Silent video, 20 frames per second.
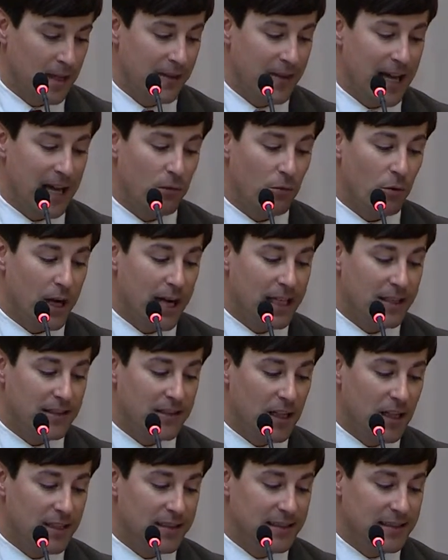That ranks
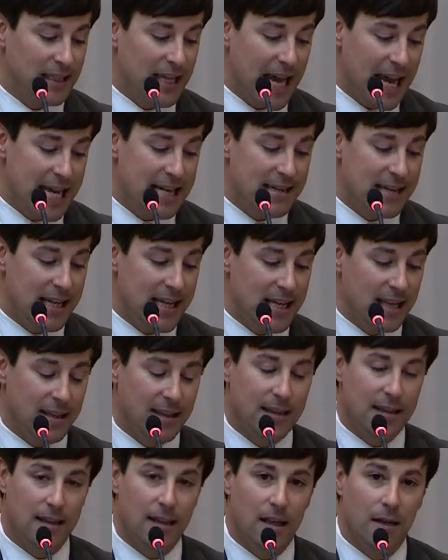us
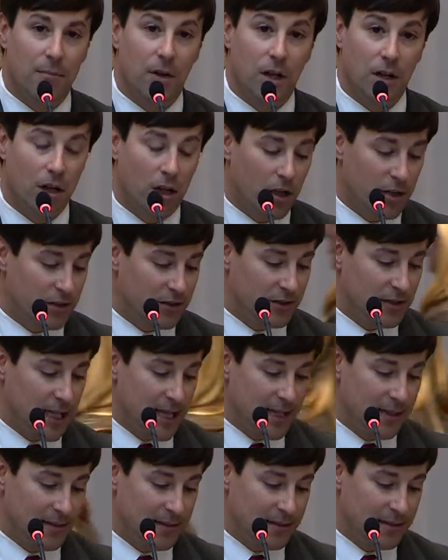18th among all
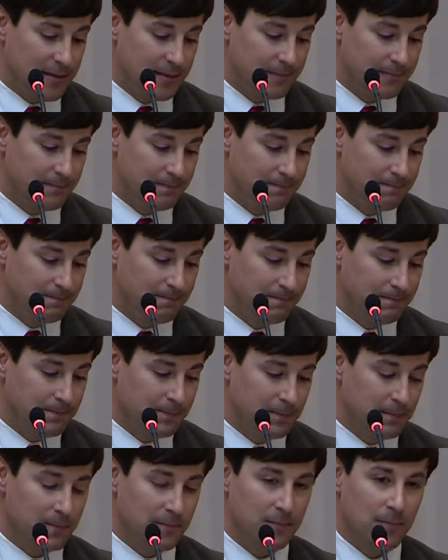states.
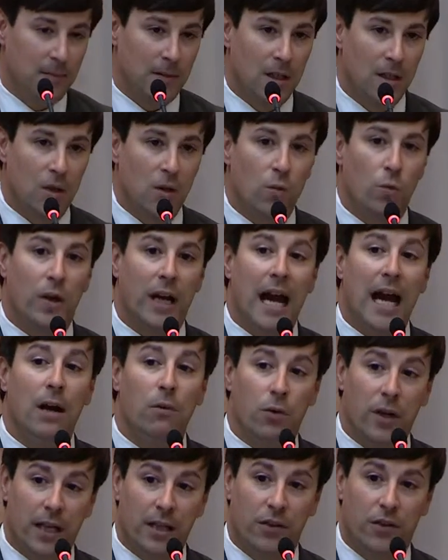When I
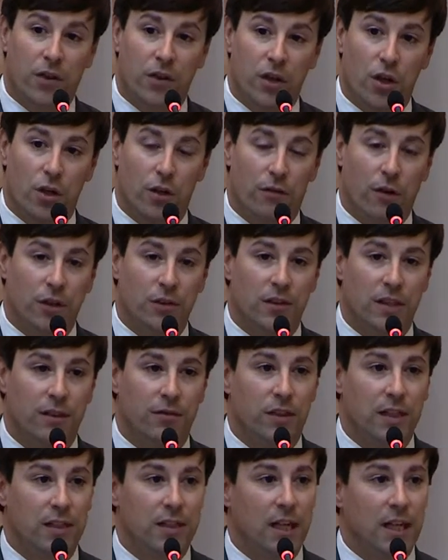went to the University
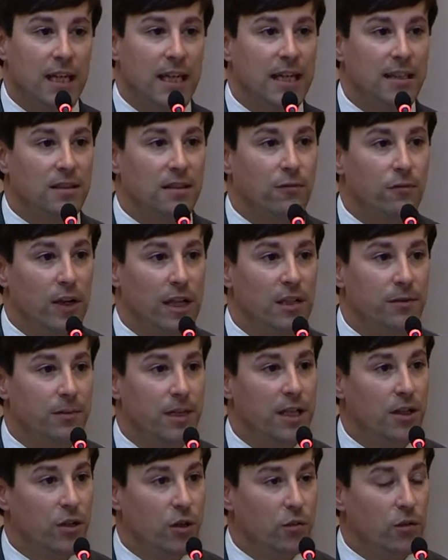of Kentucky as a
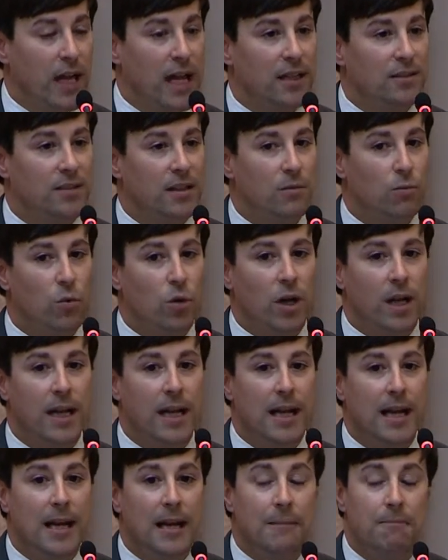freshman in 2001,
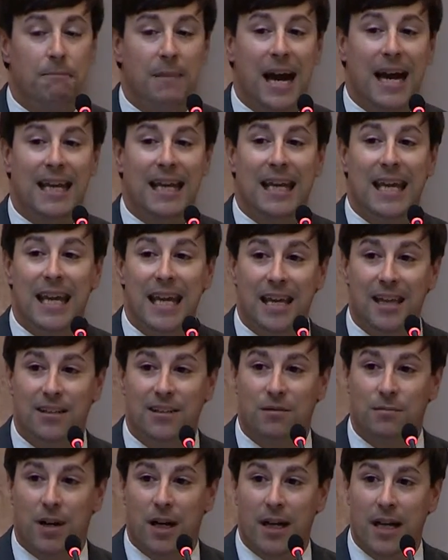my
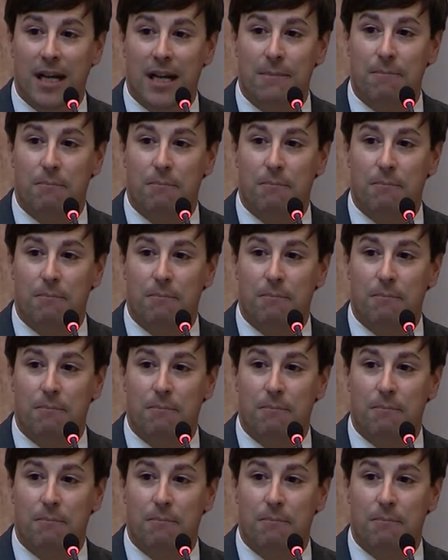KEES money